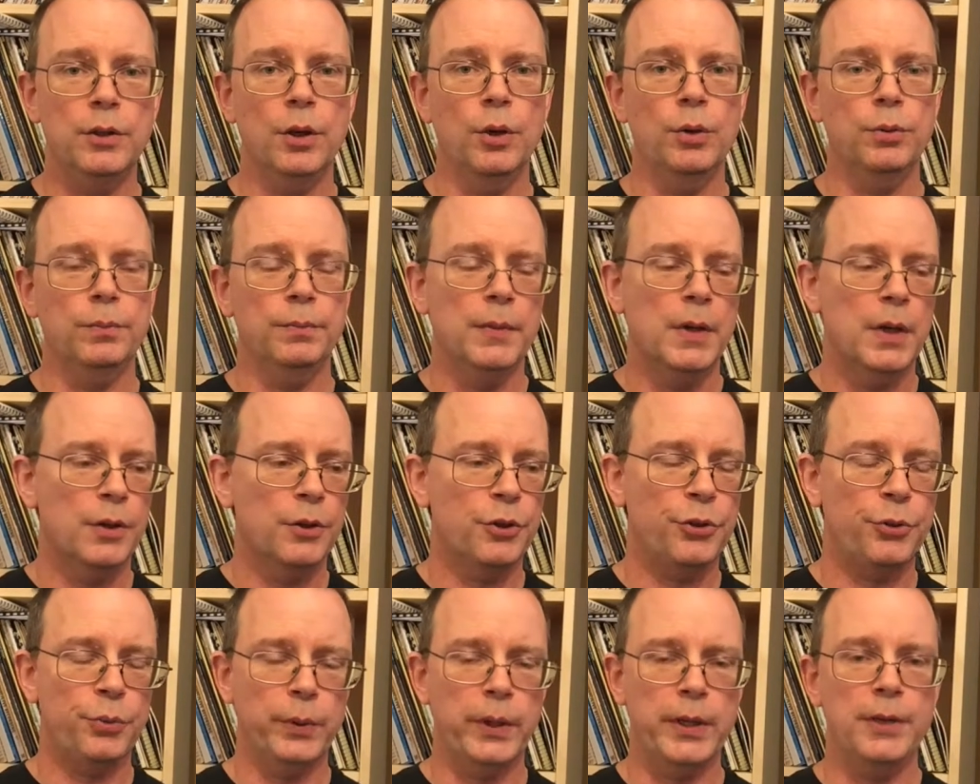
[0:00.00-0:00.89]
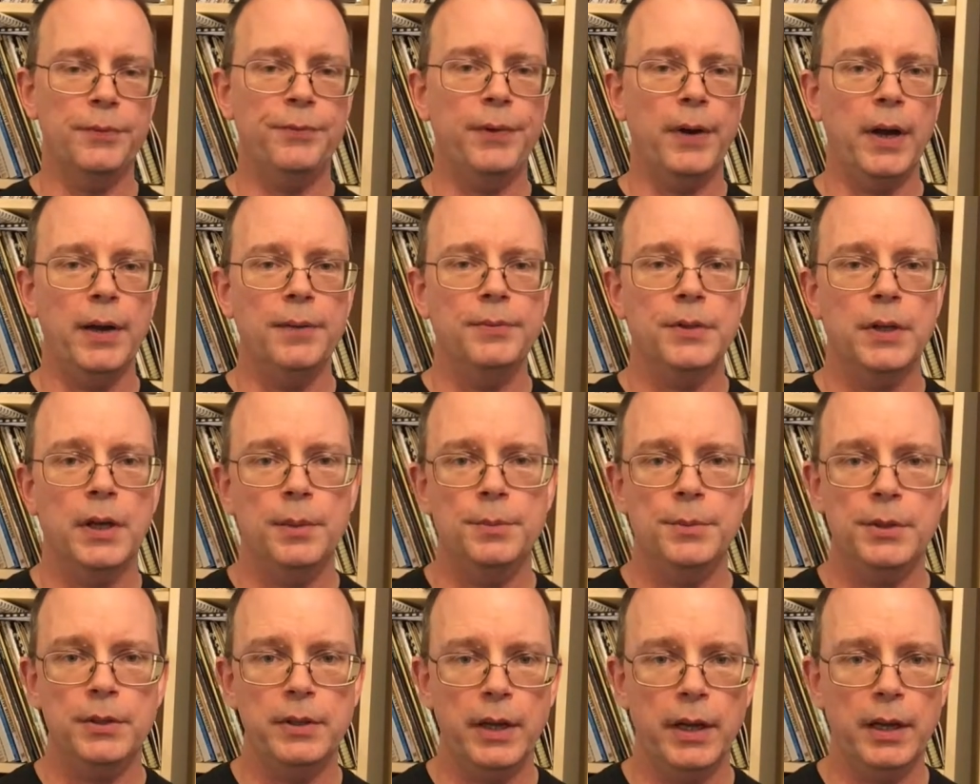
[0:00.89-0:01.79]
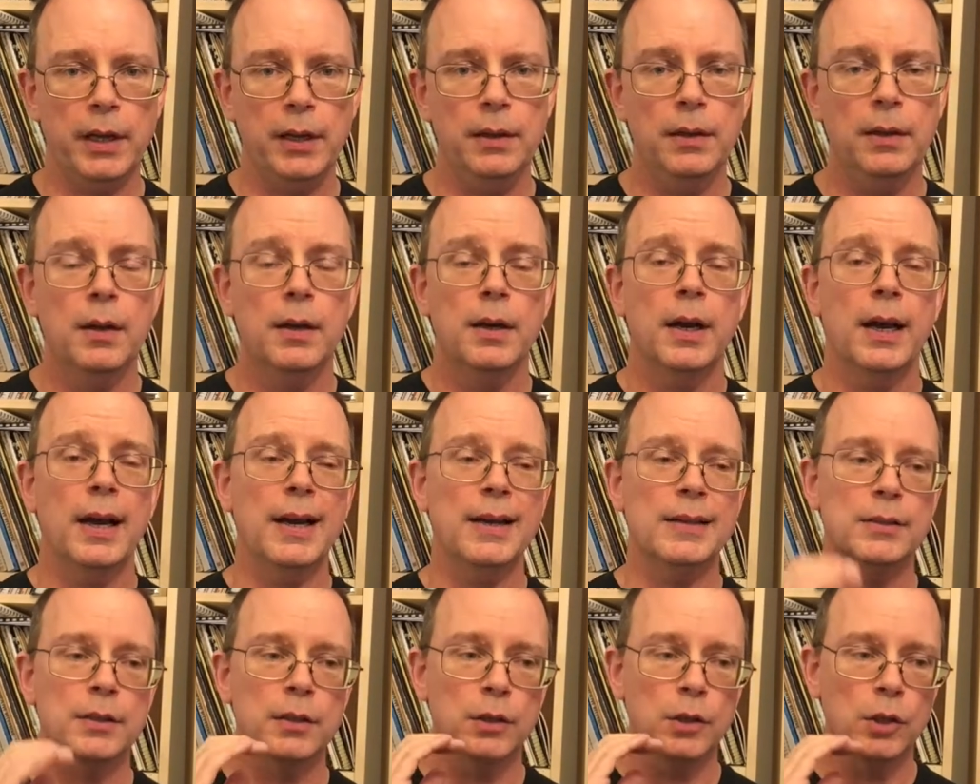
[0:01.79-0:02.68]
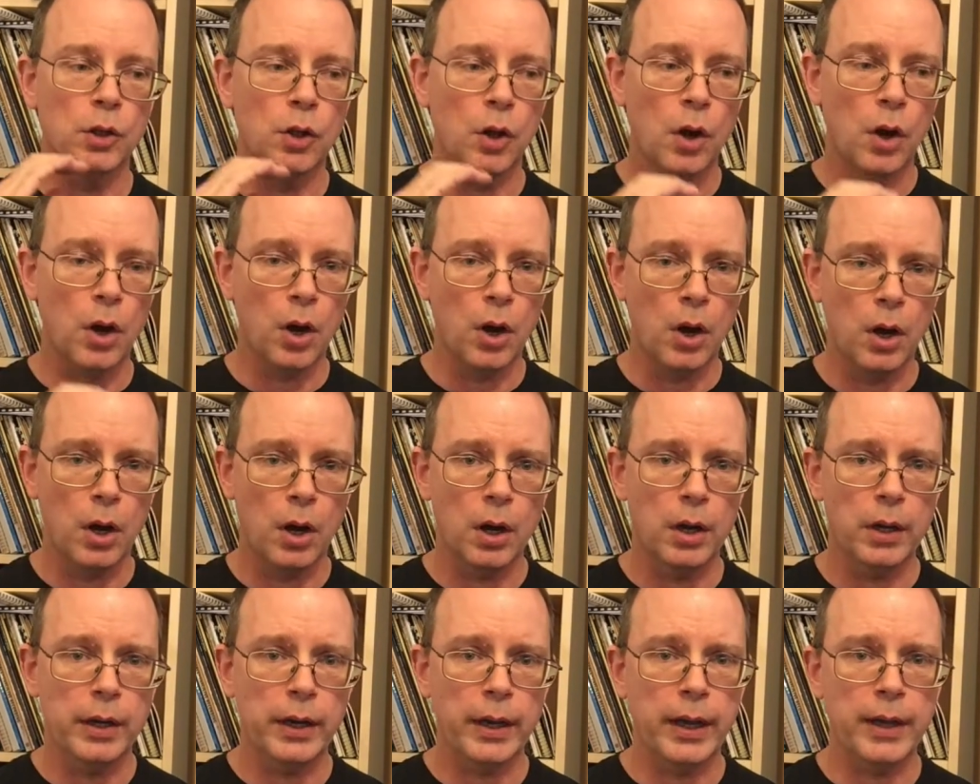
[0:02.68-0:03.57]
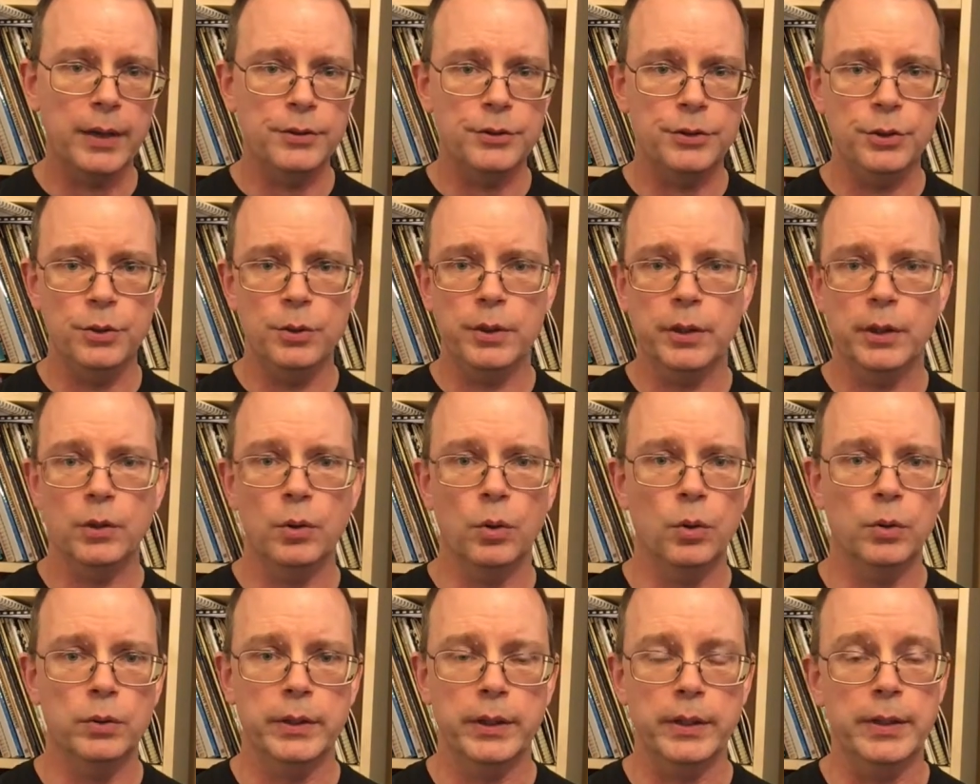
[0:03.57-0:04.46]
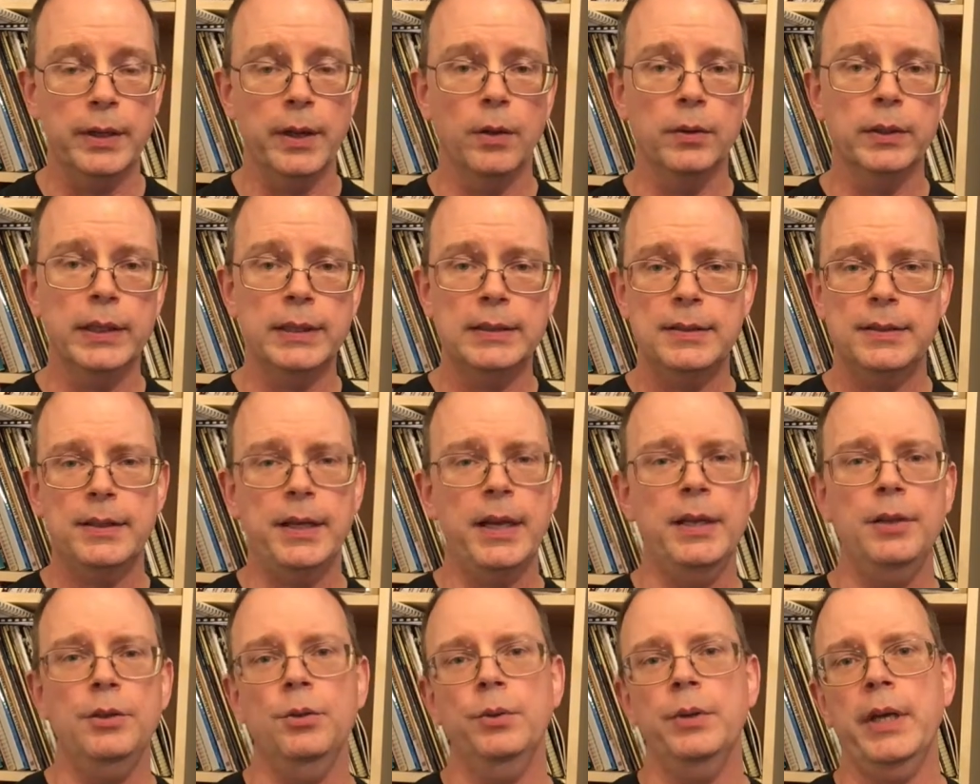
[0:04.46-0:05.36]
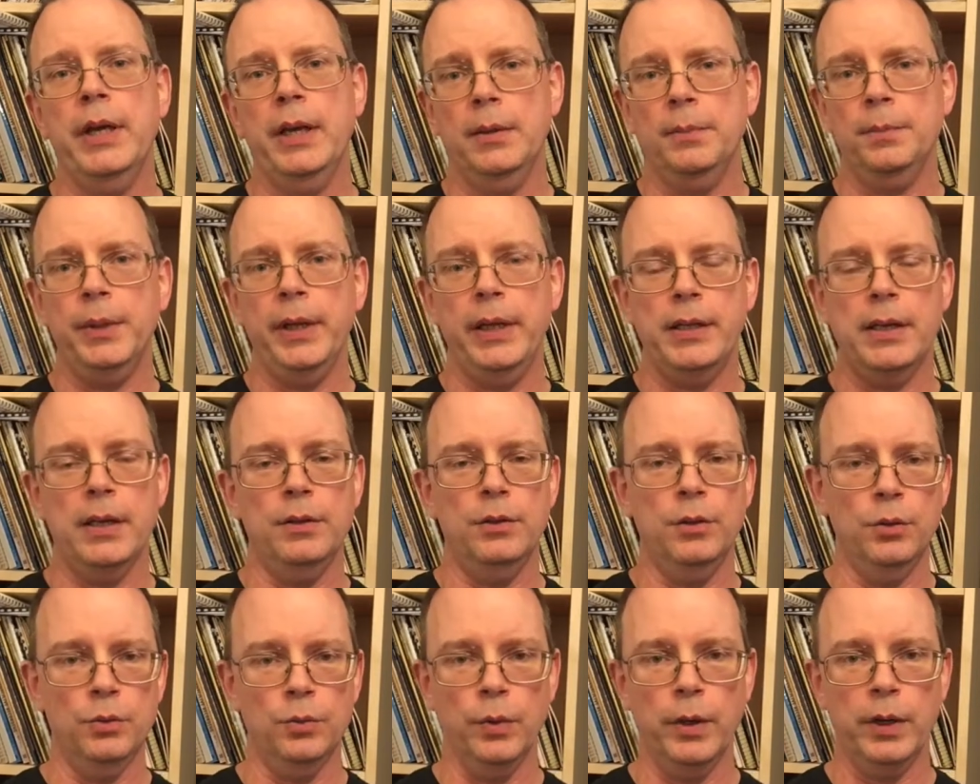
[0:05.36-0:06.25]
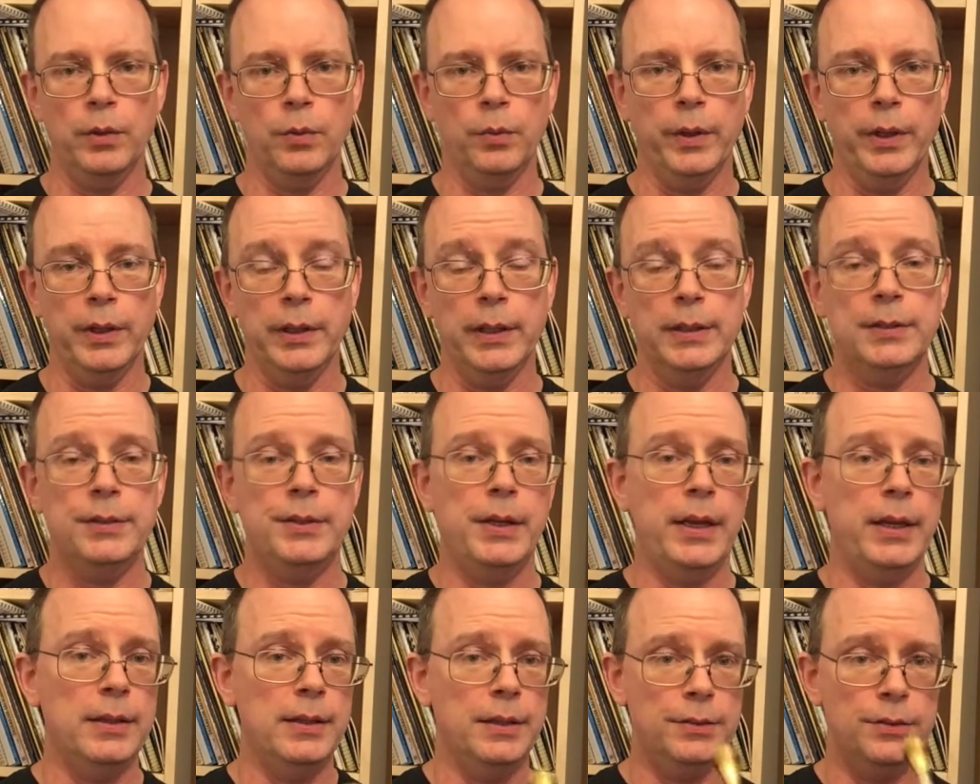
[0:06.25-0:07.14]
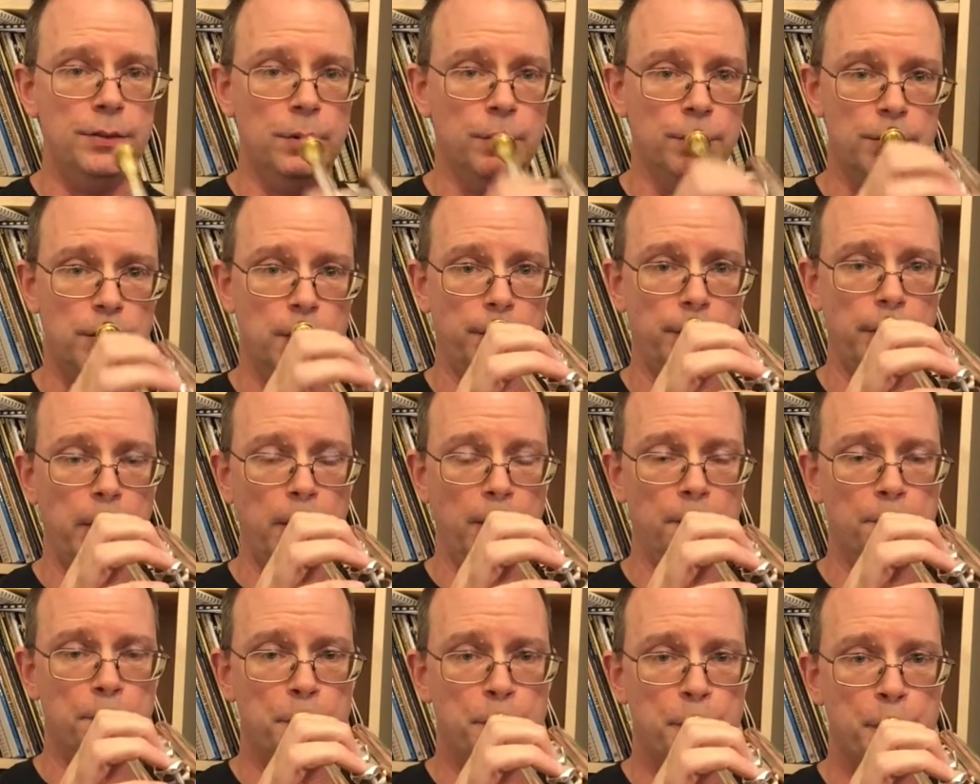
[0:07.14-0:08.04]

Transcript: note 3 to 5 times a day, as long as you can hold it. Now, let's say you can't play that note right away. Let's say this note's coming out.